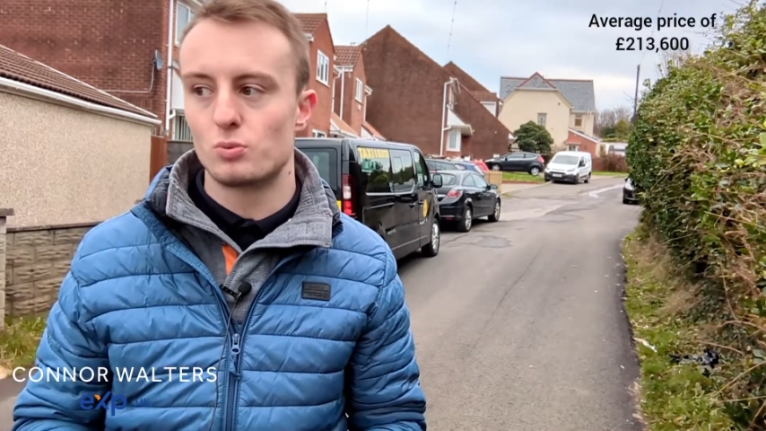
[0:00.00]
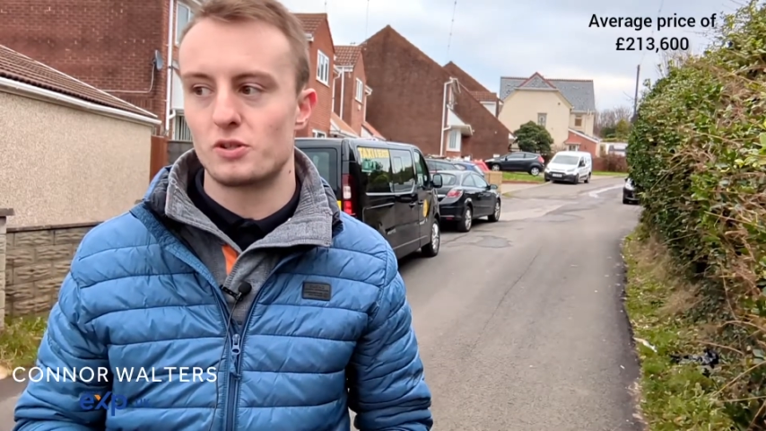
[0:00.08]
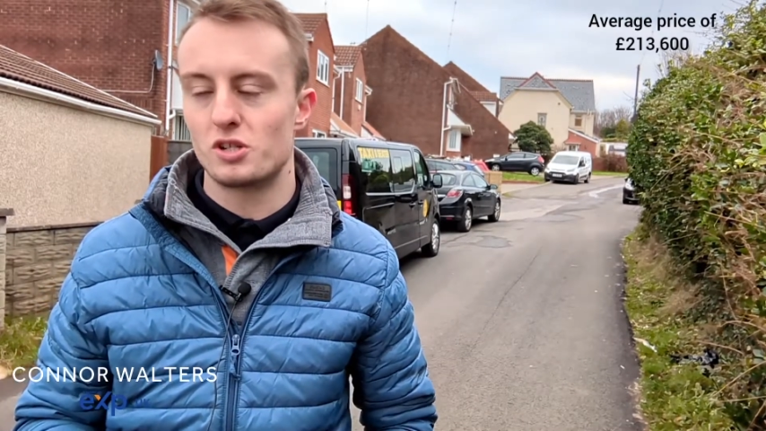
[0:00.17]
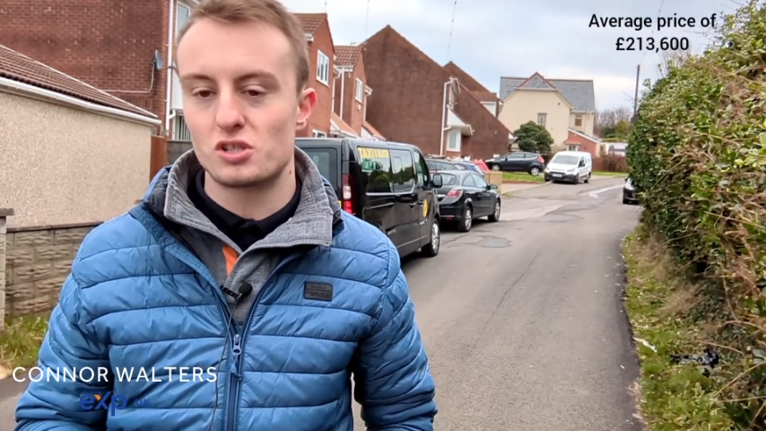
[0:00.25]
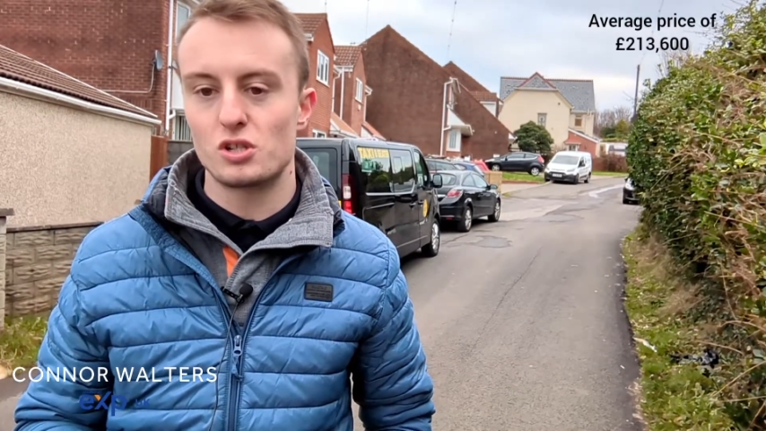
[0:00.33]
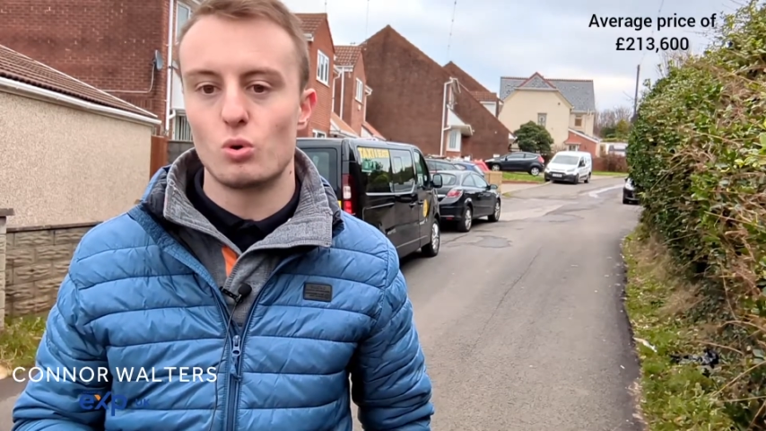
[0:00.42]

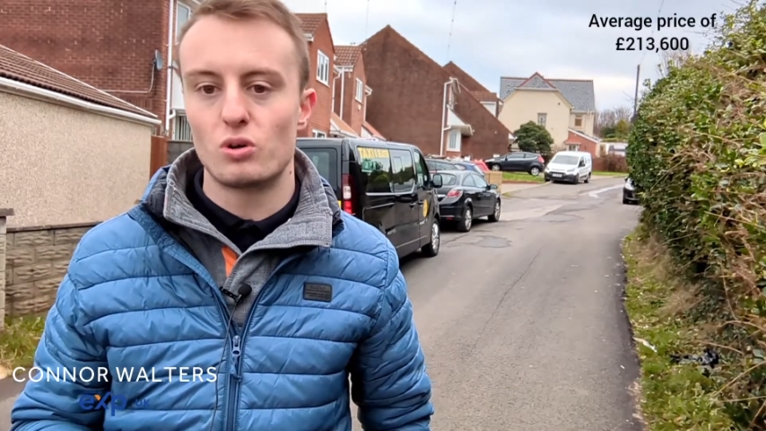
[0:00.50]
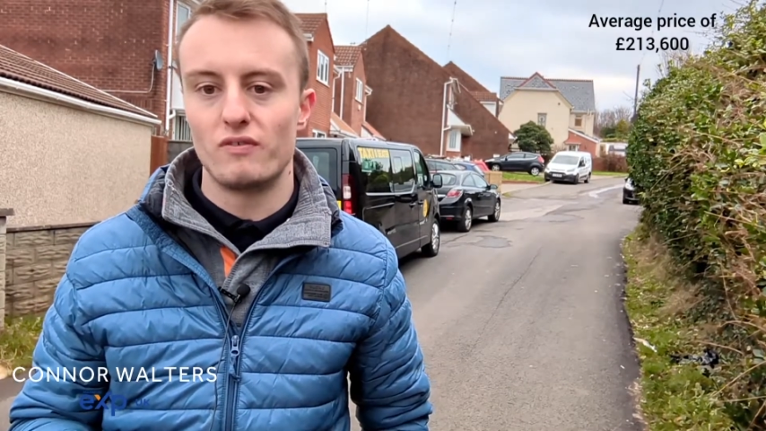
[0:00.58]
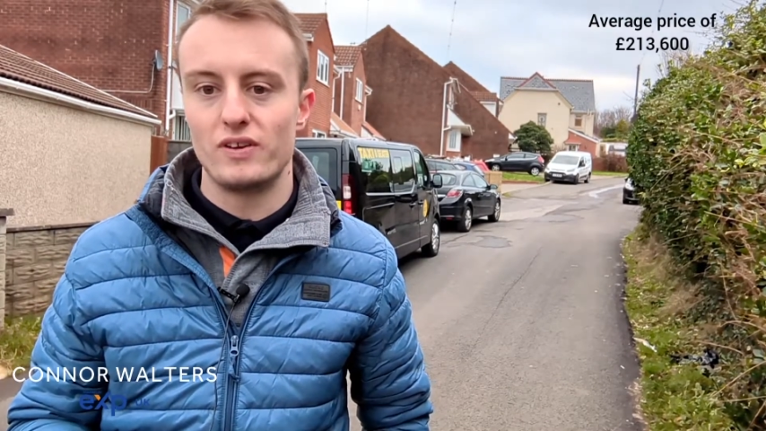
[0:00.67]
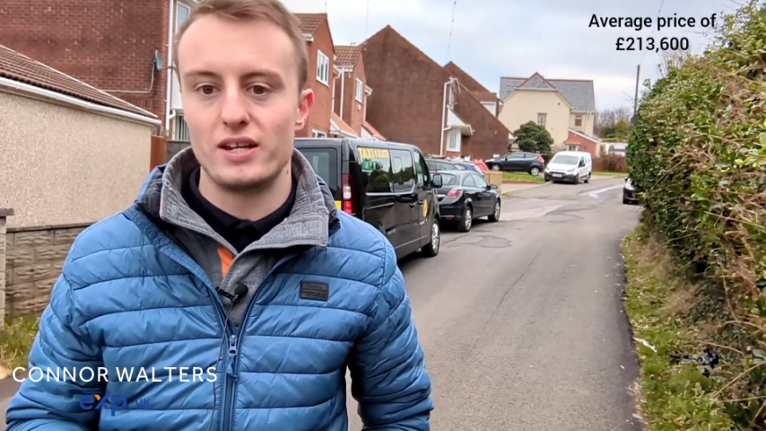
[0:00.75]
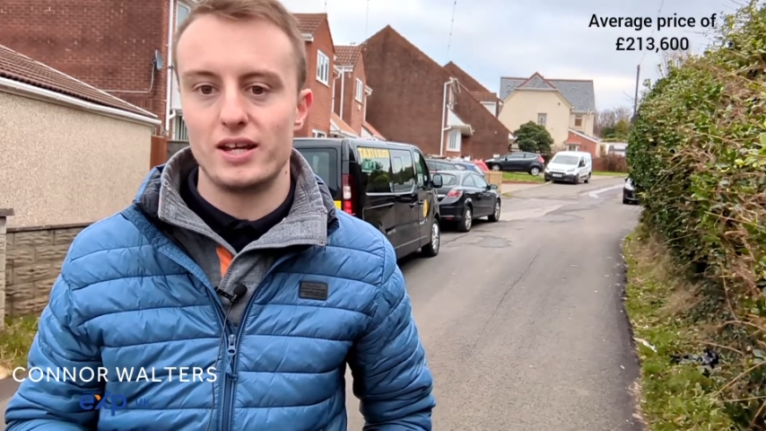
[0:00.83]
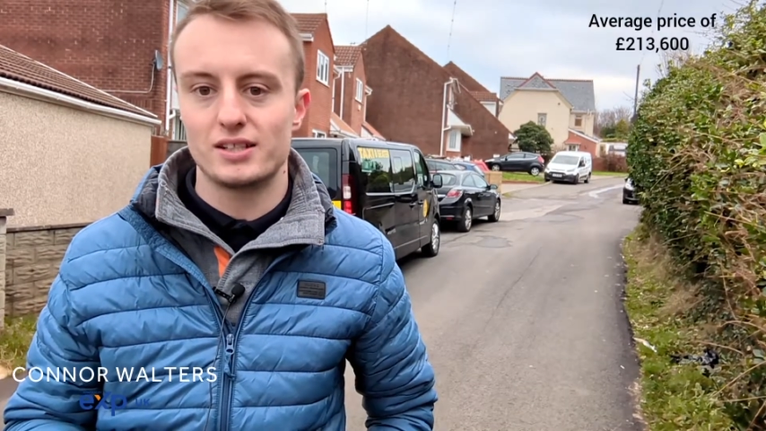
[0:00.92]
which is so
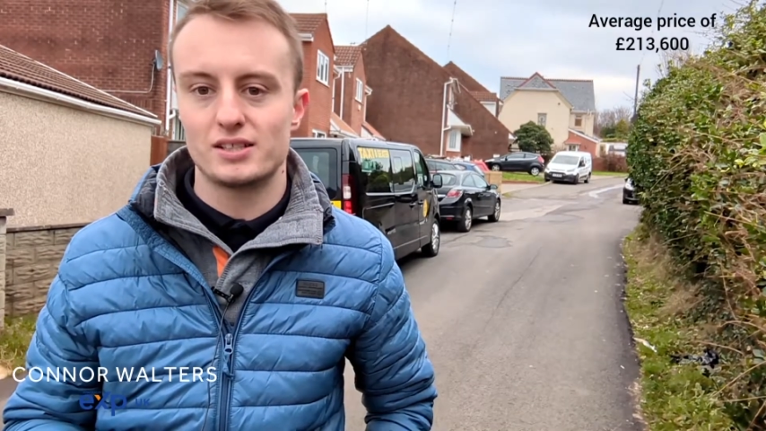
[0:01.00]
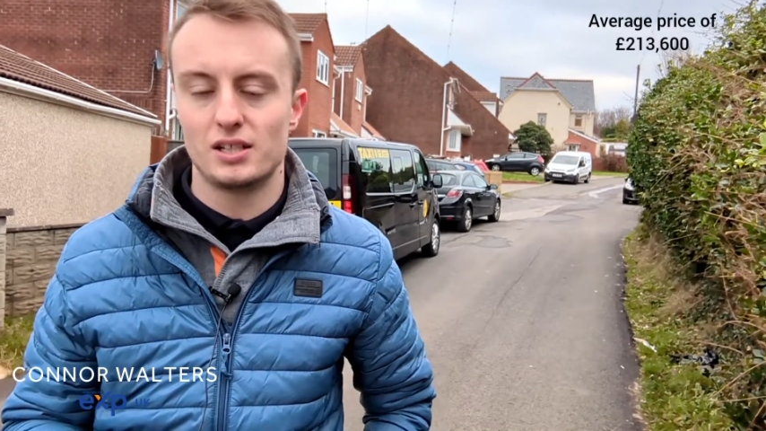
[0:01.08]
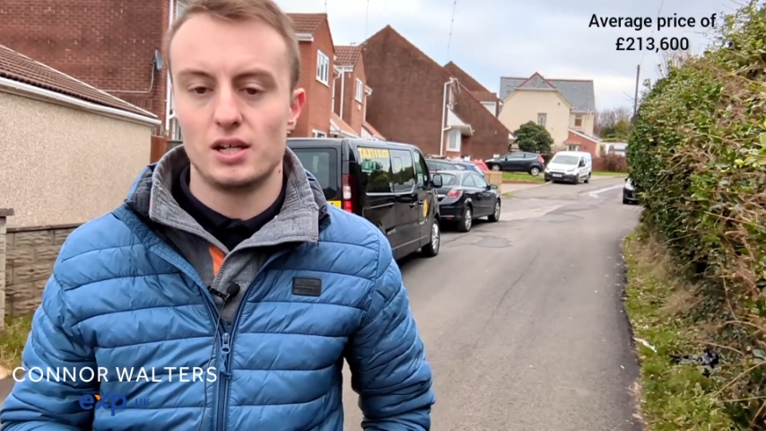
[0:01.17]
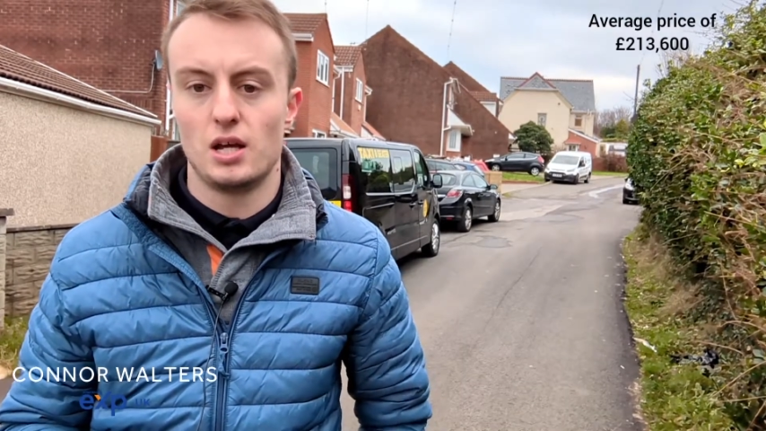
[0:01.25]
convenient.